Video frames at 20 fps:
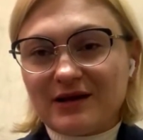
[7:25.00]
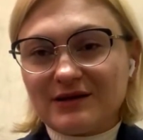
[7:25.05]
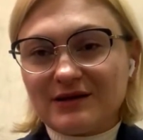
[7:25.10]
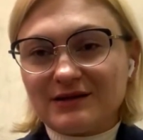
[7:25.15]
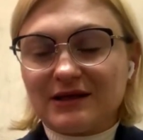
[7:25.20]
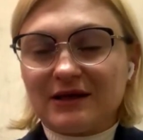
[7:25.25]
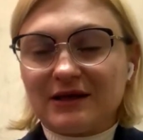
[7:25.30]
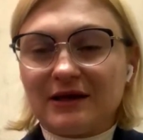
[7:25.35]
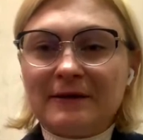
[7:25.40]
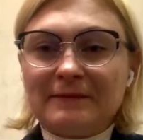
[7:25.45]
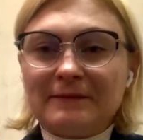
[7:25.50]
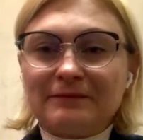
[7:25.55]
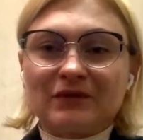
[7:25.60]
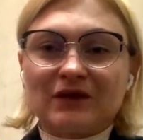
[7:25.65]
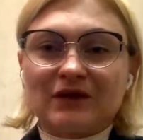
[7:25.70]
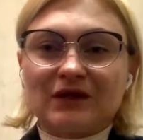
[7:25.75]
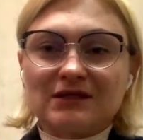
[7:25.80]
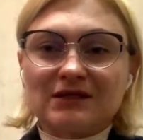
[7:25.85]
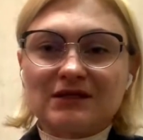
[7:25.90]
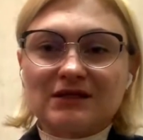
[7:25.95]
By the way, I
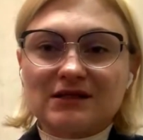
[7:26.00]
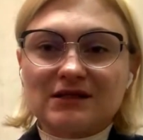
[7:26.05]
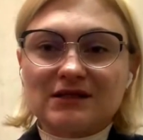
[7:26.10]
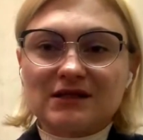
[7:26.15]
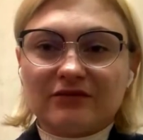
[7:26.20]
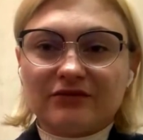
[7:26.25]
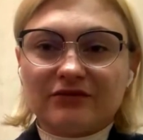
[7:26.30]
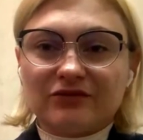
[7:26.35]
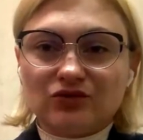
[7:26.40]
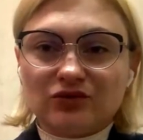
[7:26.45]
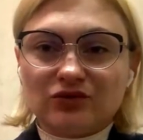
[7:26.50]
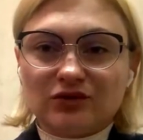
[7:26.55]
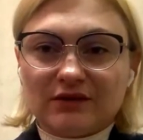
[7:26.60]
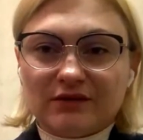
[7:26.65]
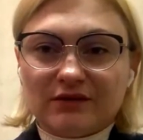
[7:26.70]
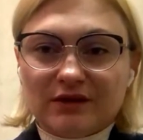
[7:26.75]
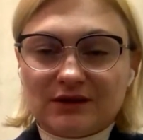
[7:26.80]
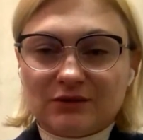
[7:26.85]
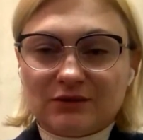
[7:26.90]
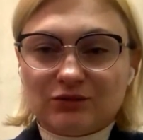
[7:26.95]
remember the words of
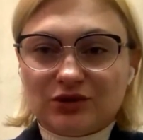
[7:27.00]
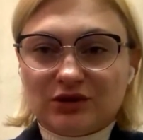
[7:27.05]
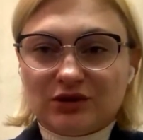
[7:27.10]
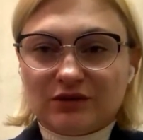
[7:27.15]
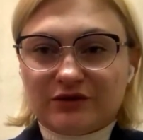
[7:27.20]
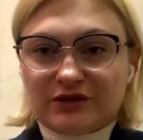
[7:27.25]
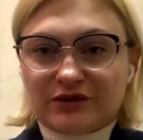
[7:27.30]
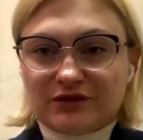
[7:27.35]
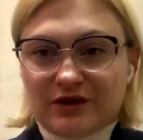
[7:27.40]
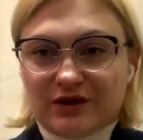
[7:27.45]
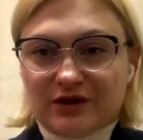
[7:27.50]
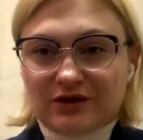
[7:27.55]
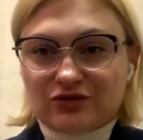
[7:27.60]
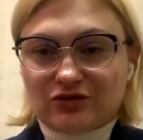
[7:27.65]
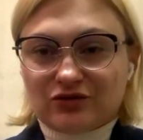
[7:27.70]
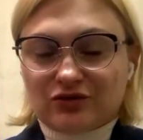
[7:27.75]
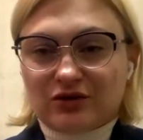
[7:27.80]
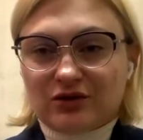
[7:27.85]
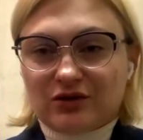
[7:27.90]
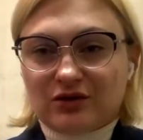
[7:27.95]
the Prime Minister of
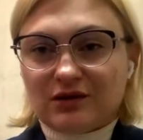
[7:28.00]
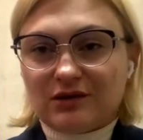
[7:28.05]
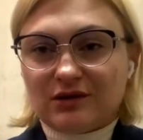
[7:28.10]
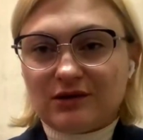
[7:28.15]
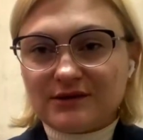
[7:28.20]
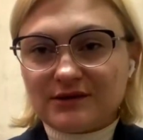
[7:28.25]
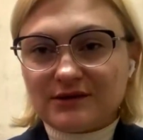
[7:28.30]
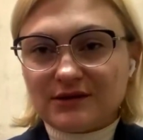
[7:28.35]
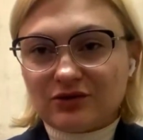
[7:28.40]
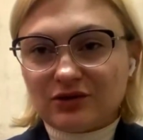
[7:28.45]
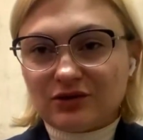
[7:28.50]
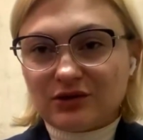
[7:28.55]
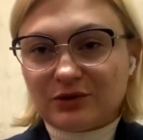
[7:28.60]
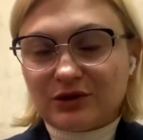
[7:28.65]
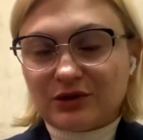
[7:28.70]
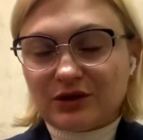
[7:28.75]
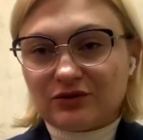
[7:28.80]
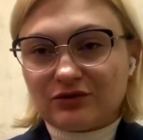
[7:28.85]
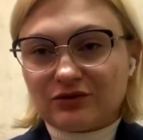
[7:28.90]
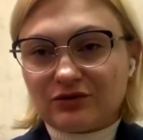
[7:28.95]
Ireland, who
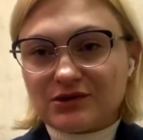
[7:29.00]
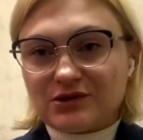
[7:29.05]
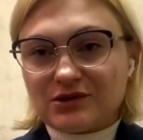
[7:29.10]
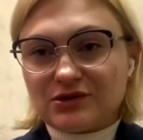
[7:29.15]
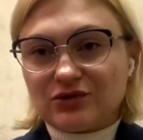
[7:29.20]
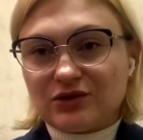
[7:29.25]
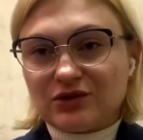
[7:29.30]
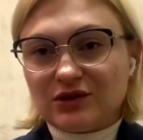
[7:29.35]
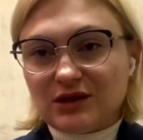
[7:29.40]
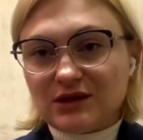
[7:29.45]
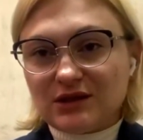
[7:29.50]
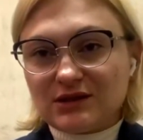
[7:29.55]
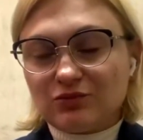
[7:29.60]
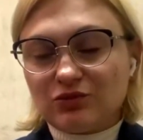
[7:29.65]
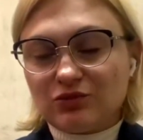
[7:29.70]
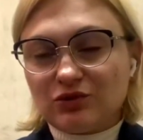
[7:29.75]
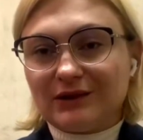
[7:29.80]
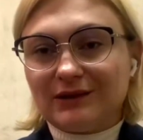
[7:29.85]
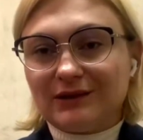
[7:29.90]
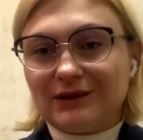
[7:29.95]
said, let's be frank,
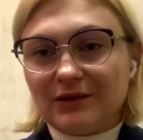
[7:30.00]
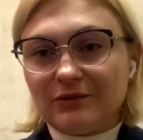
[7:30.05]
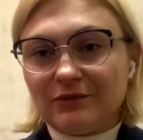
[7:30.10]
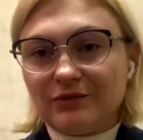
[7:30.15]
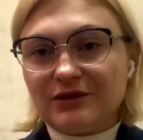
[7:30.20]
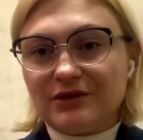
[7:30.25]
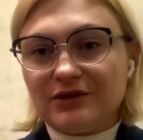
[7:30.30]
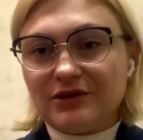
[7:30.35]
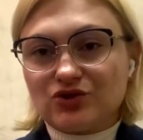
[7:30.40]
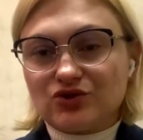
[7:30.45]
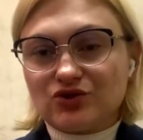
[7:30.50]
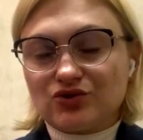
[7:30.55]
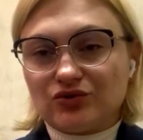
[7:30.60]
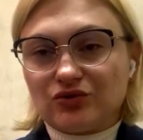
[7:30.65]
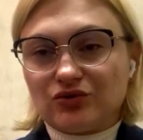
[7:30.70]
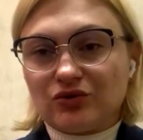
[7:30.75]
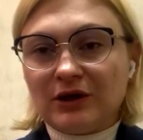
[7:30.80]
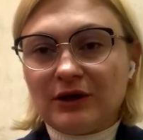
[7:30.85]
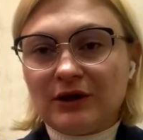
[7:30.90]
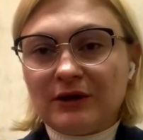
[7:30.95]
when the
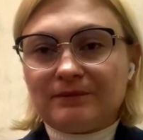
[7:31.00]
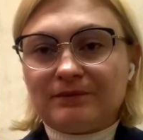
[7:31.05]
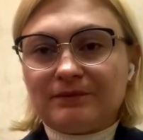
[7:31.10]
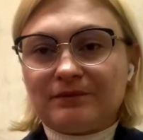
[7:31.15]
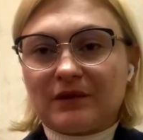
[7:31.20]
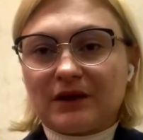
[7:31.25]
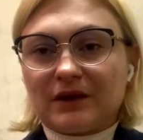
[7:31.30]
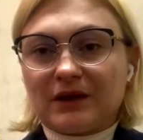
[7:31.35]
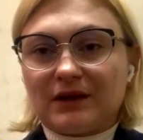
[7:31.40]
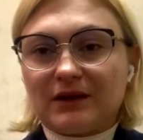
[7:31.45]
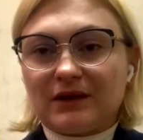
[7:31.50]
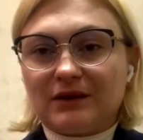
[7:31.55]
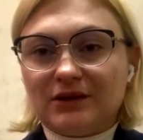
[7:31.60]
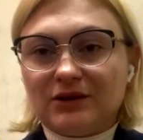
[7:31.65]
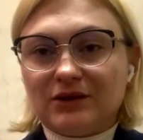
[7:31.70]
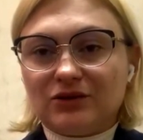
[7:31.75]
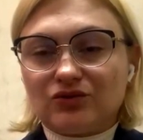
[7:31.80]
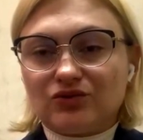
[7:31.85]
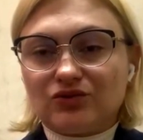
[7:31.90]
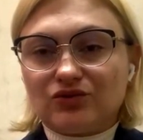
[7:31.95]
Ireland joined
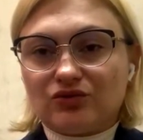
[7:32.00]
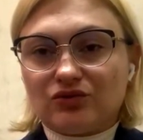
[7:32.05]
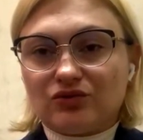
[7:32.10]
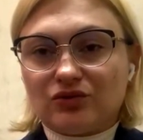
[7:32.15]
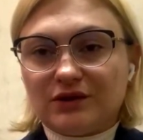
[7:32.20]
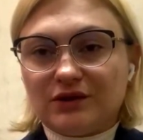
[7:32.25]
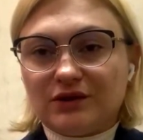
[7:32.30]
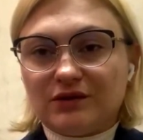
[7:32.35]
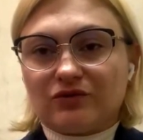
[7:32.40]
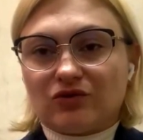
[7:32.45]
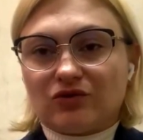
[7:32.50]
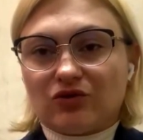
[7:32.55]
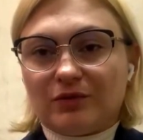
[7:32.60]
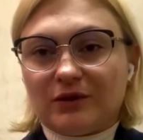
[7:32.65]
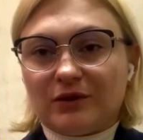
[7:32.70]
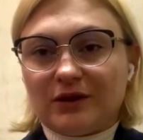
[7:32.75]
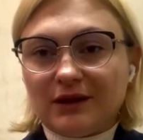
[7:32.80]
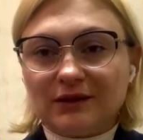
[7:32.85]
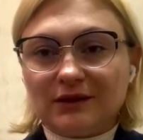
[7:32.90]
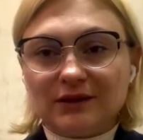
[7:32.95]
the EU, we were
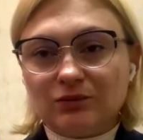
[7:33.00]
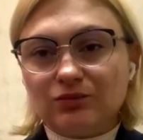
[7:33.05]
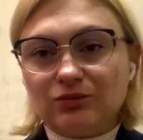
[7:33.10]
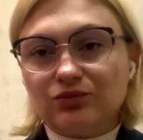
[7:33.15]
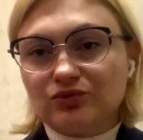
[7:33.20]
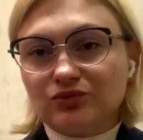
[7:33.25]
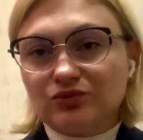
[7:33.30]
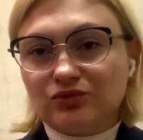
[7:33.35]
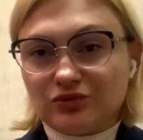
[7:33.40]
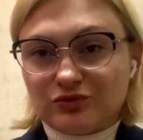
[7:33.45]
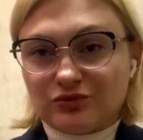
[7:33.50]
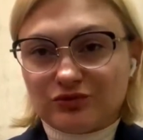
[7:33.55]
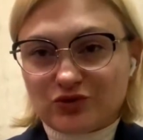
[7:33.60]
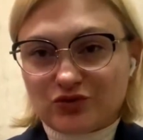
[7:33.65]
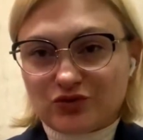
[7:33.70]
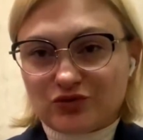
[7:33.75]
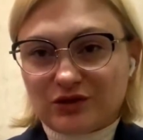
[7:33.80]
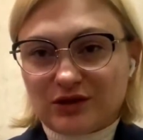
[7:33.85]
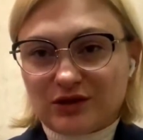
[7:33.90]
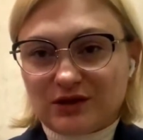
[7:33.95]
the poorest
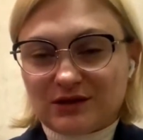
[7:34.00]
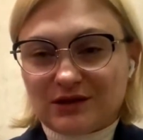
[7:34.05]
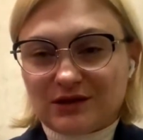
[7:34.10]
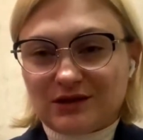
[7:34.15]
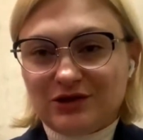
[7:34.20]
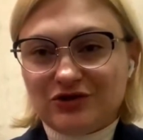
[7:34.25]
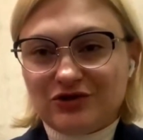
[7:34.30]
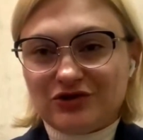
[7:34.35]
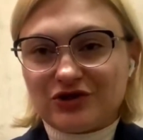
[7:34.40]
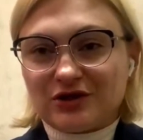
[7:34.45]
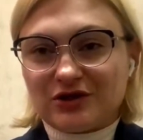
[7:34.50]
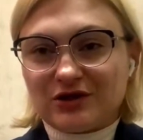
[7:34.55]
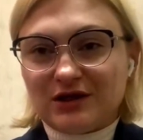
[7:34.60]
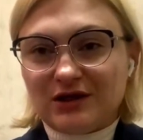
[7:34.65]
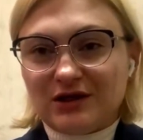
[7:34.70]
country of Europe.